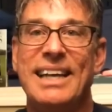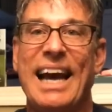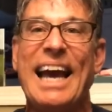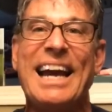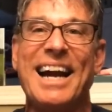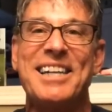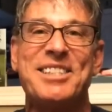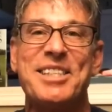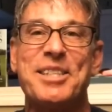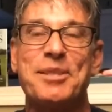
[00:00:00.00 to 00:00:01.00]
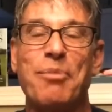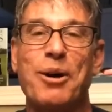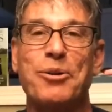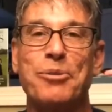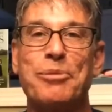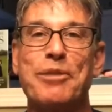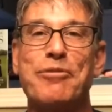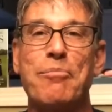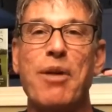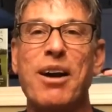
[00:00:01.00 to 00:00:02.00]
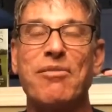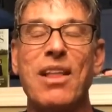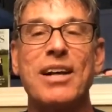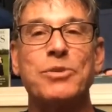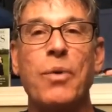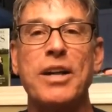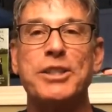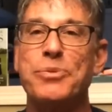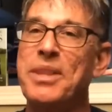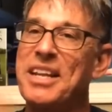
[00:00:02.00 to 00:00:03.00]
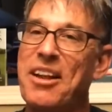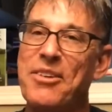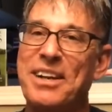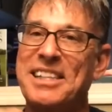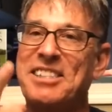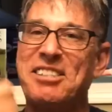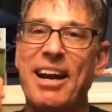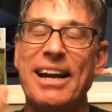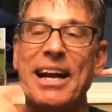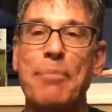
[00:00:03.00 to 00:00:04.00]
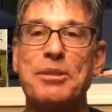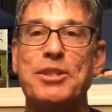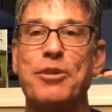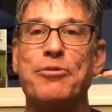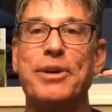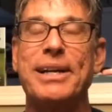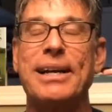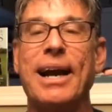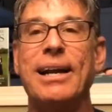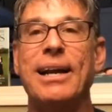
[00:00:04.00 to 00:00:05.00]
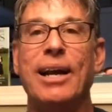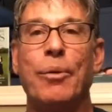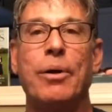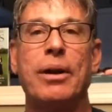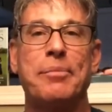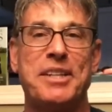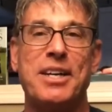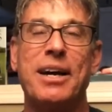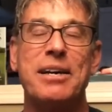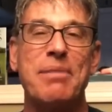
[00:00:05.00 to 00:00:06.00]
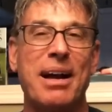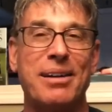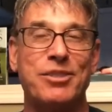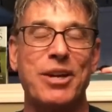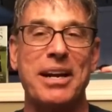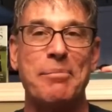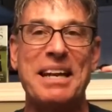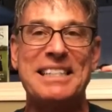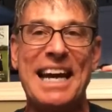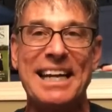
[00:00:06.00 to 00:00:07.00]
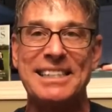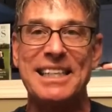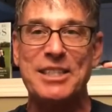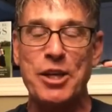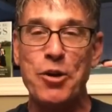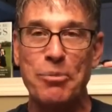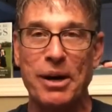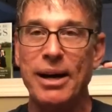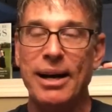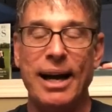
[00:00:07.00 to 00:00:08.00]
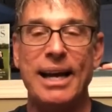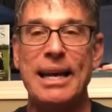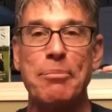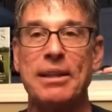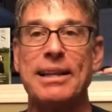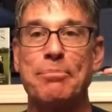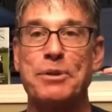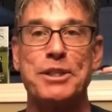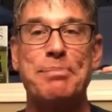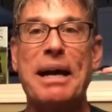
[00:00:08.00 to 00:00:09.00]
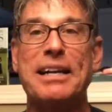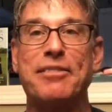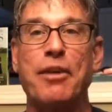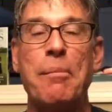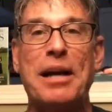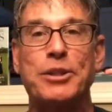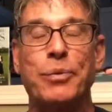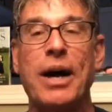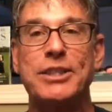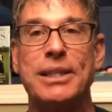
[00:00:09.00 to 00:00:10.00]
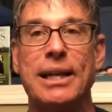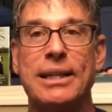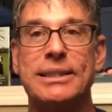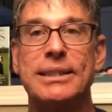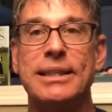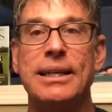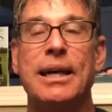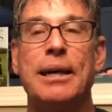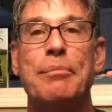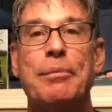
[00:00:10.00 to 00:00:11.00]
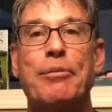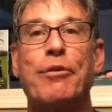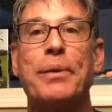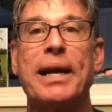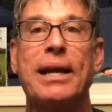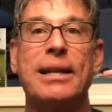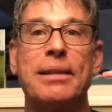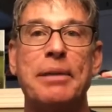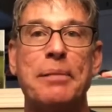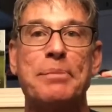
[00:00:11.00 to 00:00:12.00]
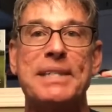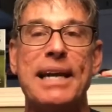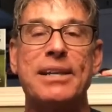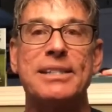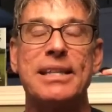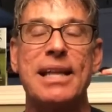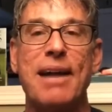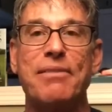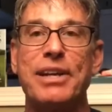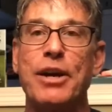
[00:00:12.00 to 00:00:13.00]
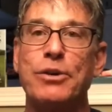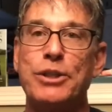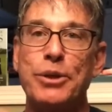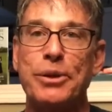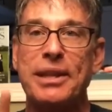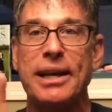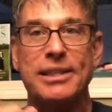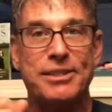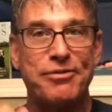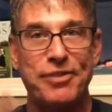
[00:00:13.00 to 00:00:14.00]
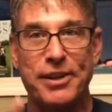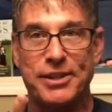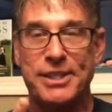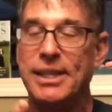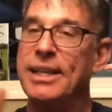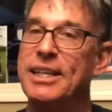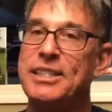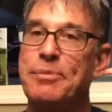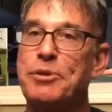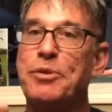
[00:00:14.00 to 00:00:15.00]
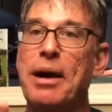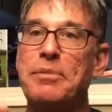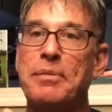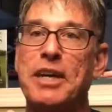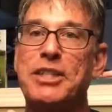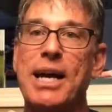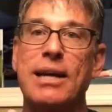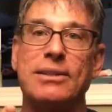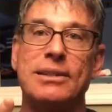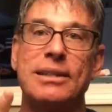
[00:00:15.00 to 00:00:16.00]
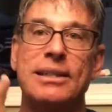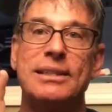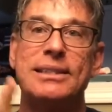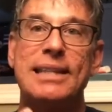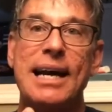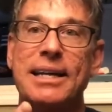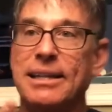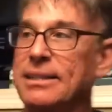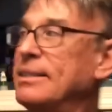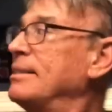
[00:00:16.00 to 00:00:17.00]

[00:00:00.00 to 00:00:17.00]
Hey guys, this is Marc Goldberg from Marc Vlogs Watches with another exciting episode for you tonight. We're going to be talking about trying to maintain a sense of humor and keep a little perspective about your watch collection. But before we get into the meat and potatoes of that video, two things. First, subscribe to my channel. Second,